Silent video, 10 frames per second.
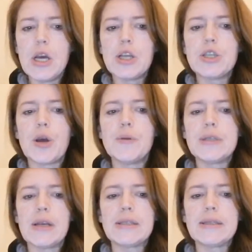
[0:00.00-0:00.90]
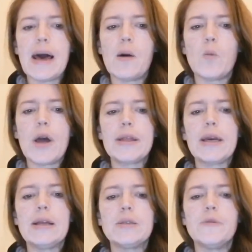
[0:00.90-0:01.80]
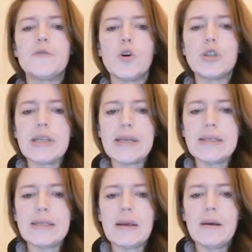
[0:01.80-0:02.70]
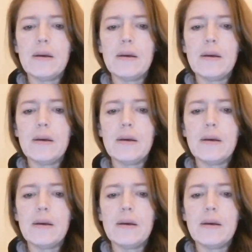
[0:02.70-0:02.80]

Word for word: shows us that where the kingdom of God is,